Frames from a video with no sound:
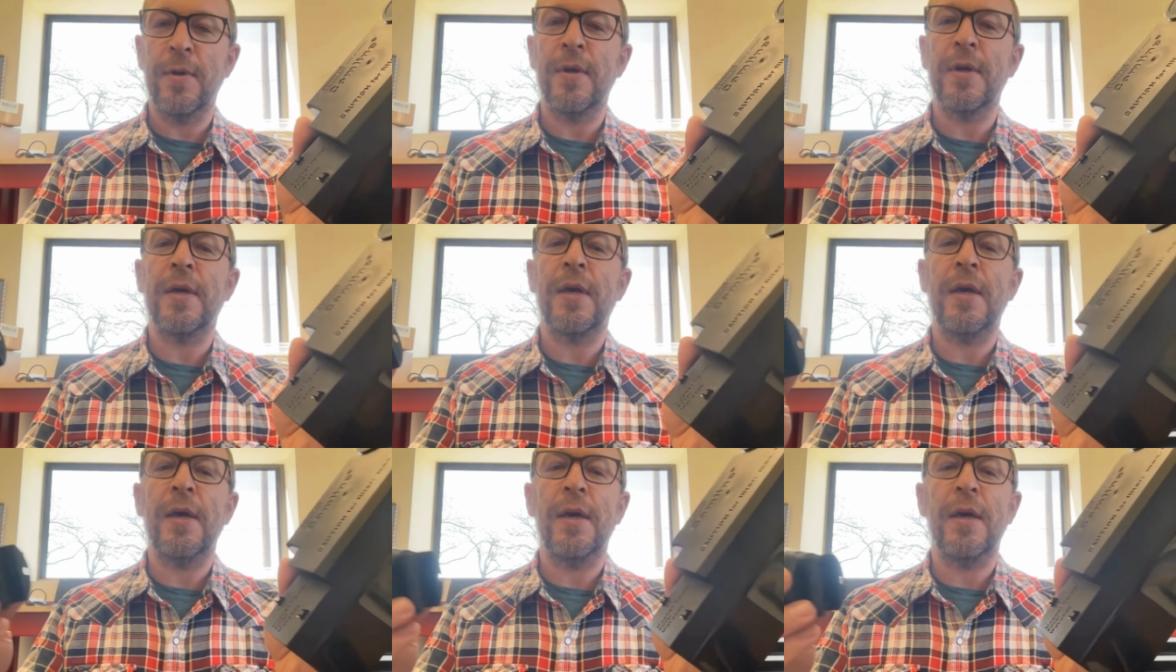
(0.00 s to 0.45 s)

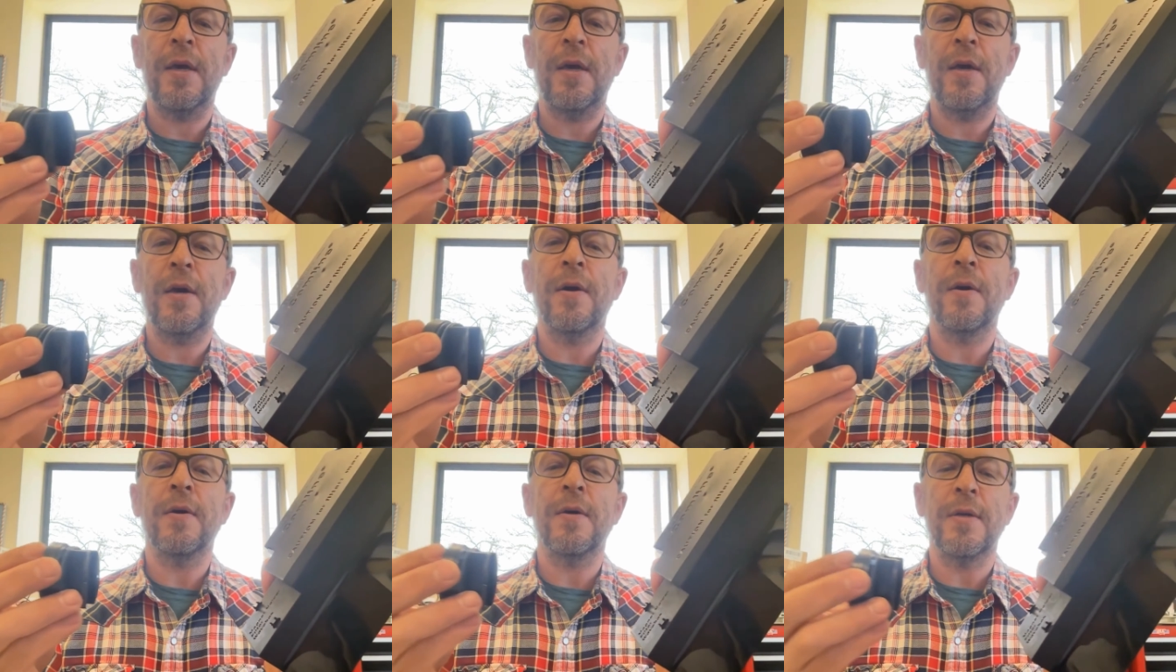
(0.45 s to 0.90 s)
the key
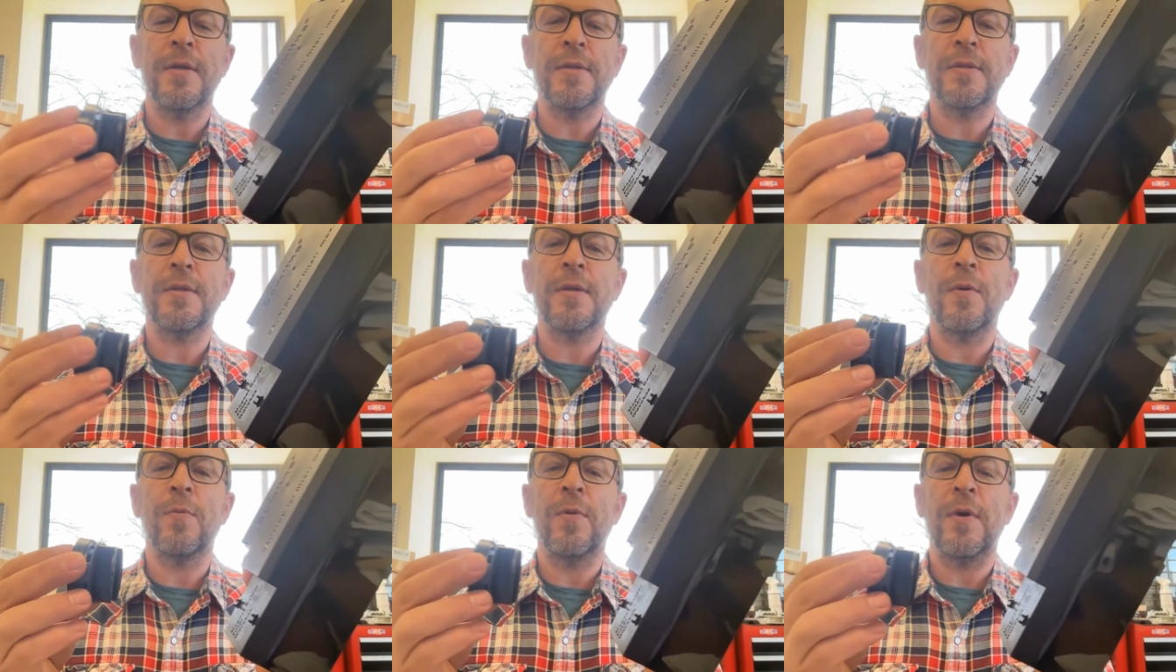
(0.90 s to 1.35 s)
here
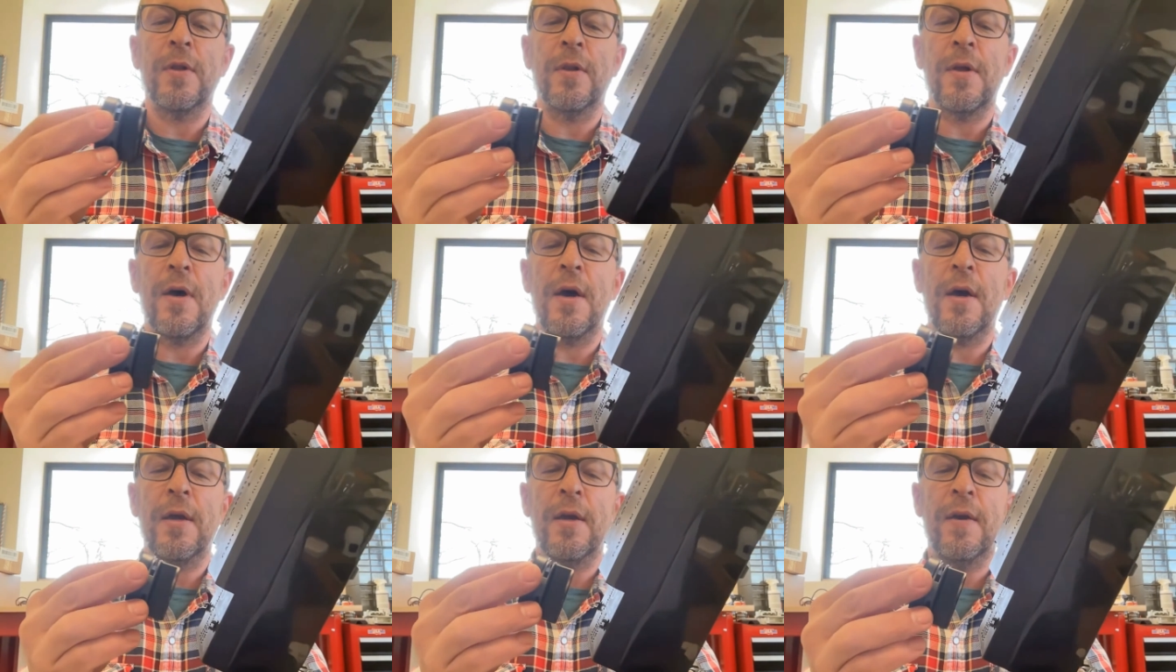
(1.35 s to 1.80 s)
is that we
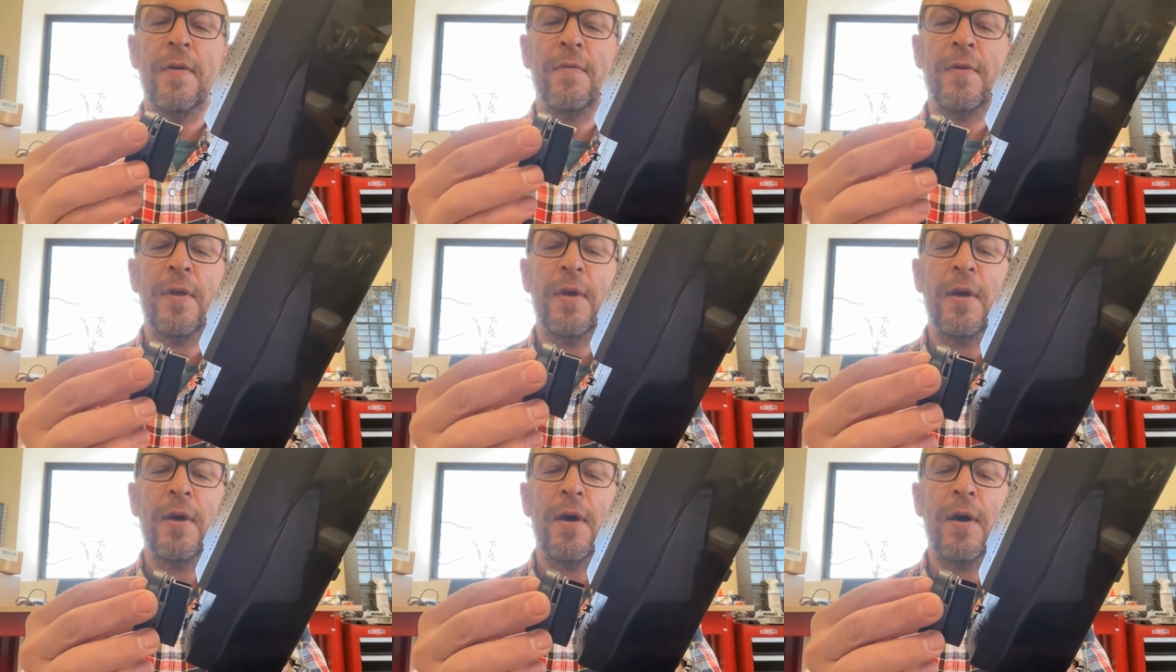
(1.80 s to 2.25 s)
line
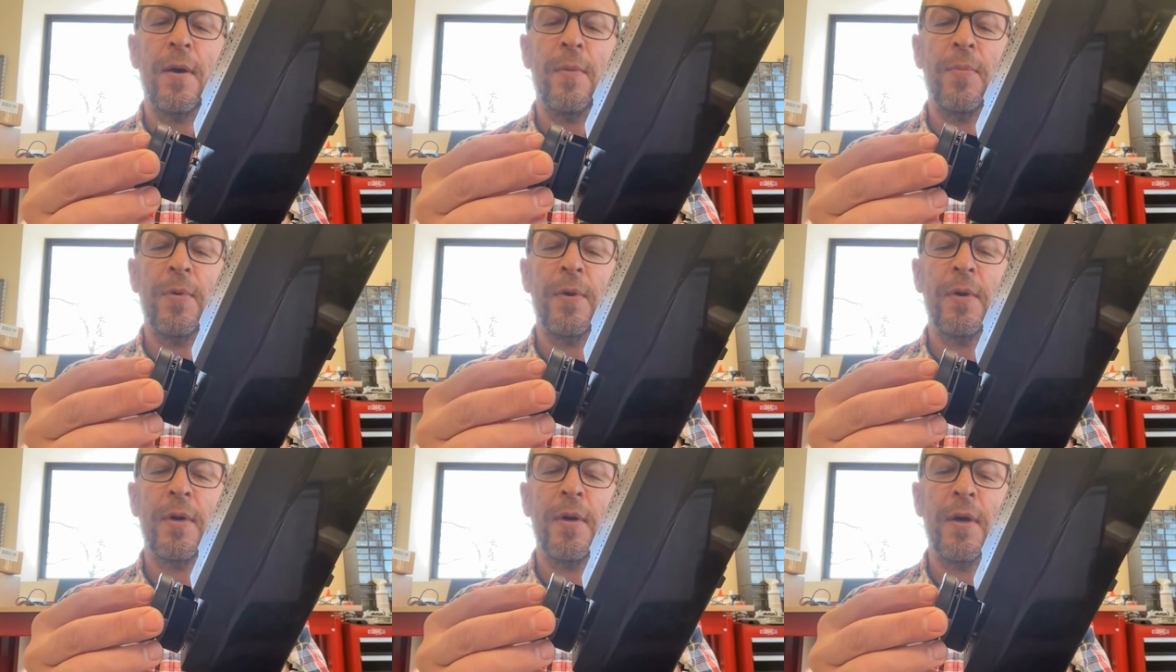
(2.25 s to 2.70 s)
everything
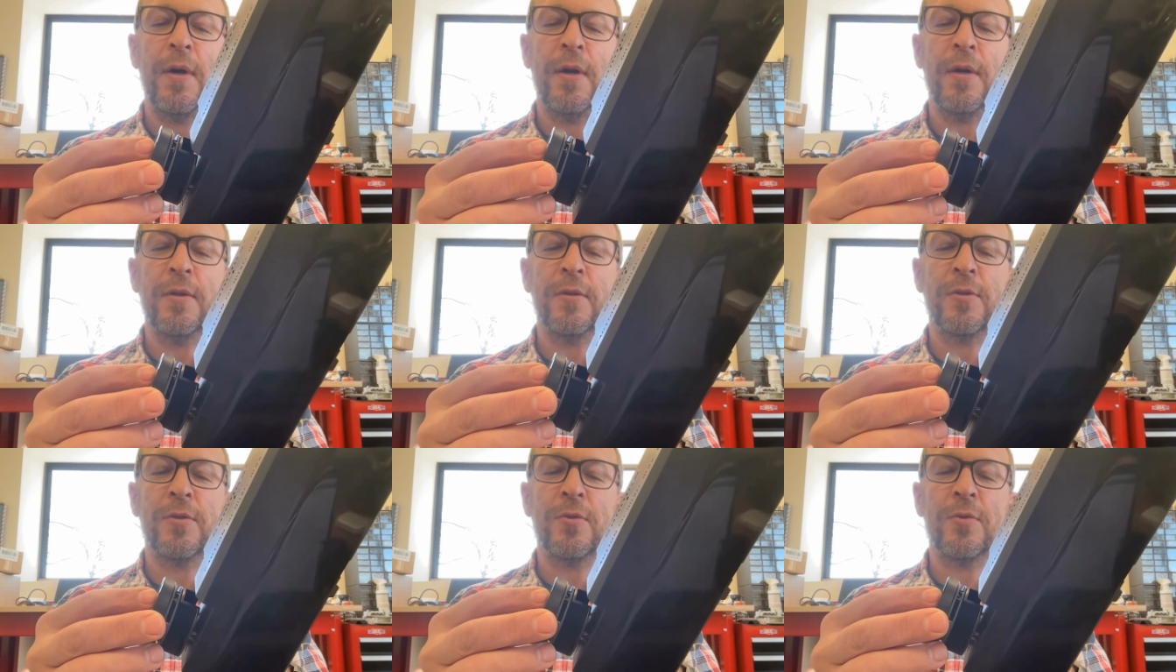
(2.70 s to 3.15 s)
up and
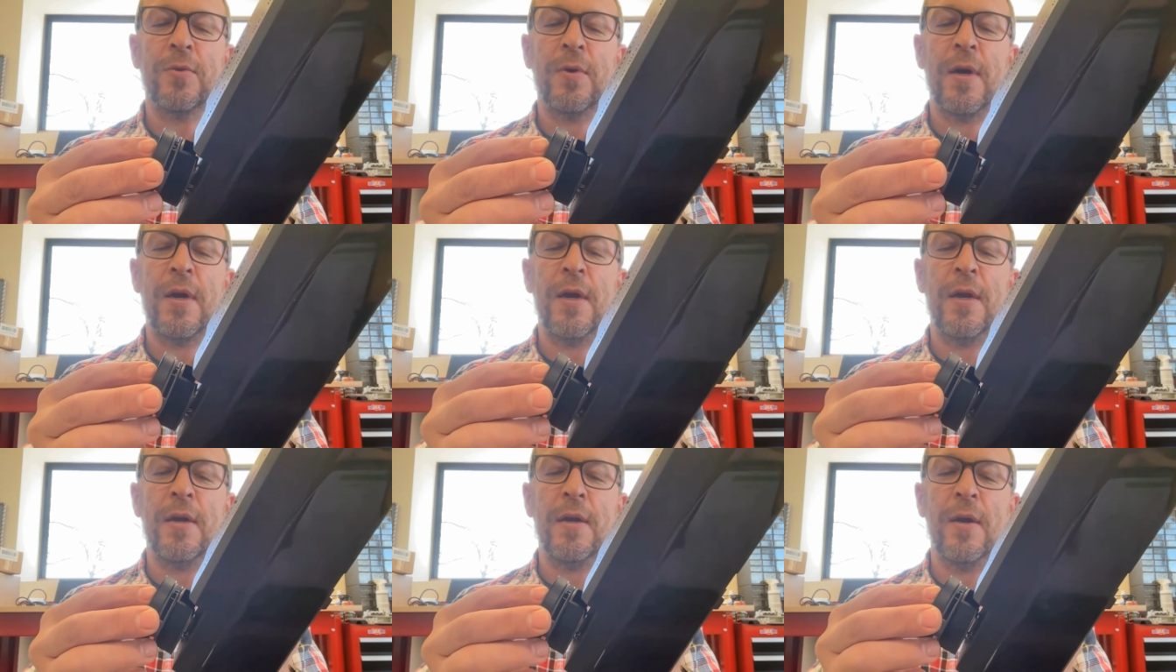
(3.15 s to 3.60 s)
it's
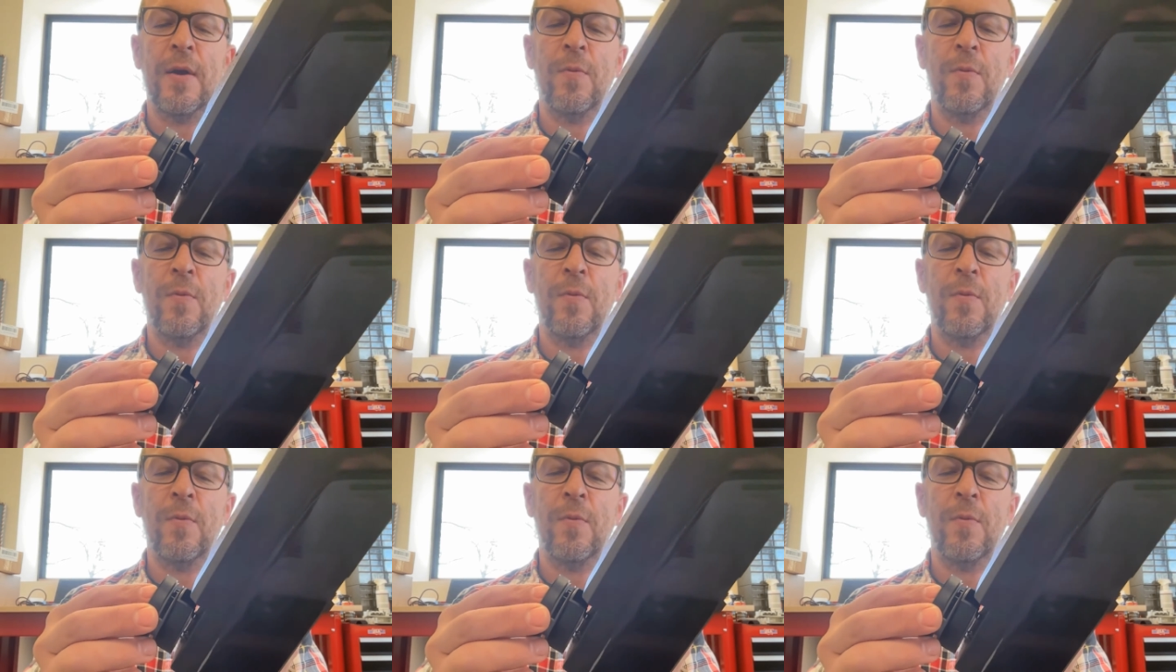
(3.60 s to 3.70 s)
straight,